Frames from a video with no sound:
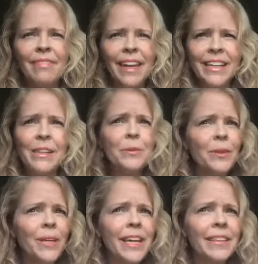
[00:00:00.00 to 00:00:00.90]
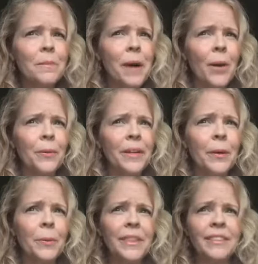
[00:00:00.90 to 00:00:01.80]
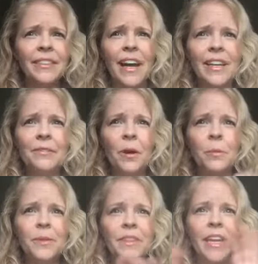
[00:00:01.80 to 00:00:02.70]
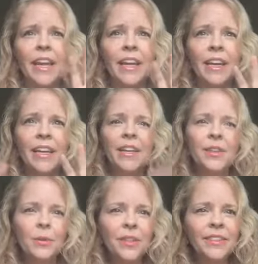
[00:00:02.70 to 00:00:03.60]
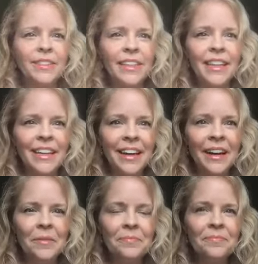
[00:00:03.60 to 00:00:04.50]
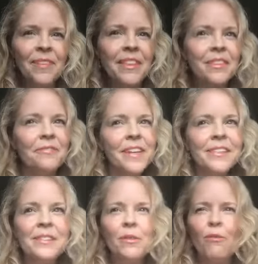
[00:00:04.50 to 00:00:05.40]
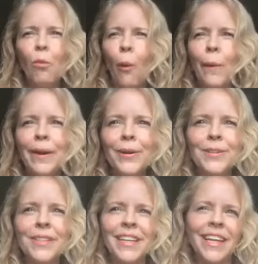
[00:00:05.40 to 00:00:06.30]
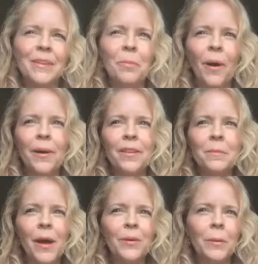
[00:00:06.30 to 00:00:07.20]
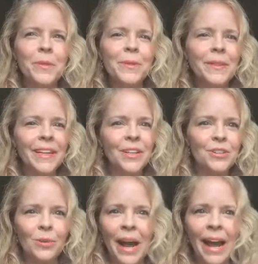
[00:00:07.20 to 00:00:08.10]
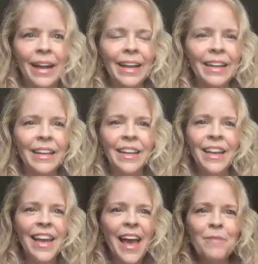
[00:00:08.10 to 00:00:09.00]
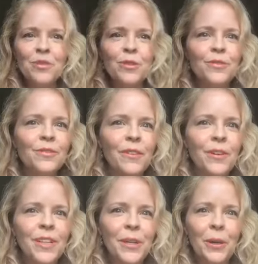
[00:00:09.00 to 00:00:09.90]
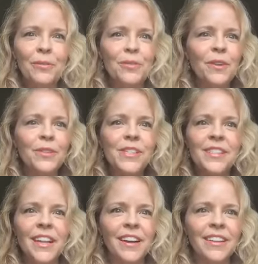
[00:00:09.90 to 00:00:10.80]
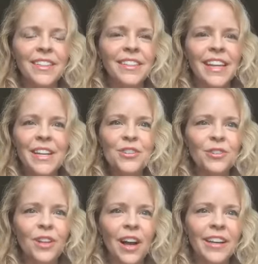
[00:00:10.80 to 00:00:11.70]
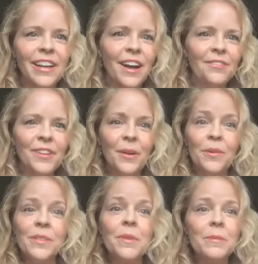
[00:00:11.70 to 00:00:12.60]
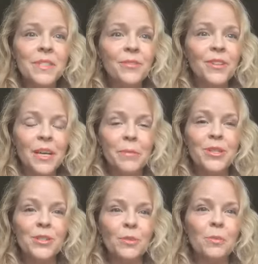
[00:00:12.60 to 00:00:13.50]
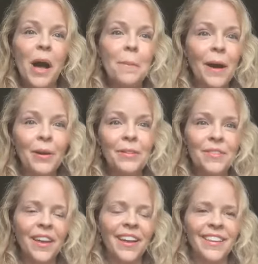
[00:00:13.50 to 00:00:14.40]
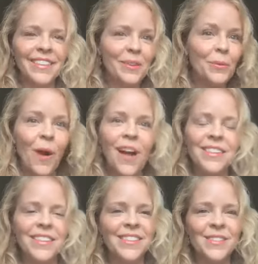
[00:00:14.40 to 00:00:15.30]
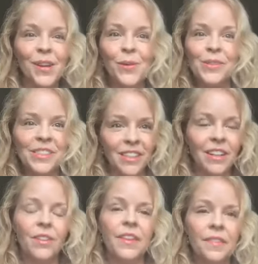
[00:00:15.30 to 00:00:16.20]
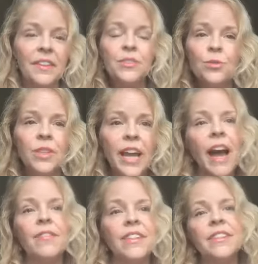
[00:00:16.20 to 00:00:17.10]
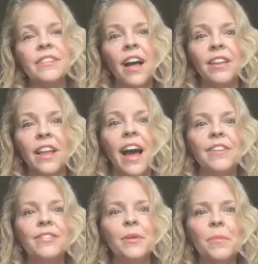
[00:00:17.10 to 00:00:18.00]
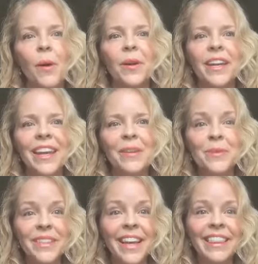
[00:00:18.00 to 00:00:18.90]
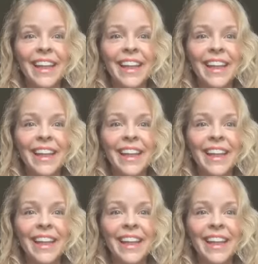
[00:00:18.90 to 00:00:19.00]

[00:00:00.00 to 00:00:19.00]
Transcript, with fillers: and as I was looking at the mountain, it was kind of almost like you could see um, the faces of warriors in it, and part of the mountain almost looked like a dragon. And I'm sure if you've ever, you know, if you've ever stared in nature long enough, you know, sometimes different images will pop out of the the rocks and the stones. You know that they truly have this alive component, and it was like